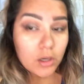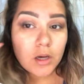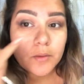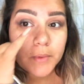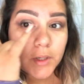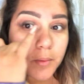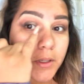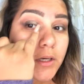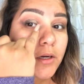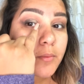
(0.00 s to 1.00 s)
I don't want to go in
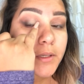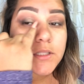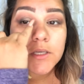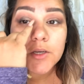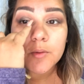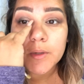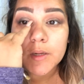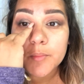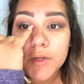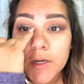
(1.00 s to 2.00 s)
here because in here we're
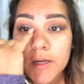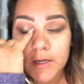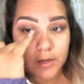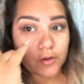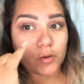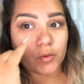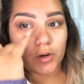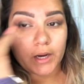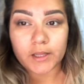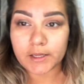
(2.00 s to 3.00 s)
going to put an inner corner
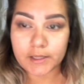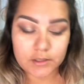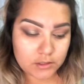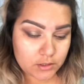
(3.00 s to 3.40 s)
highlight.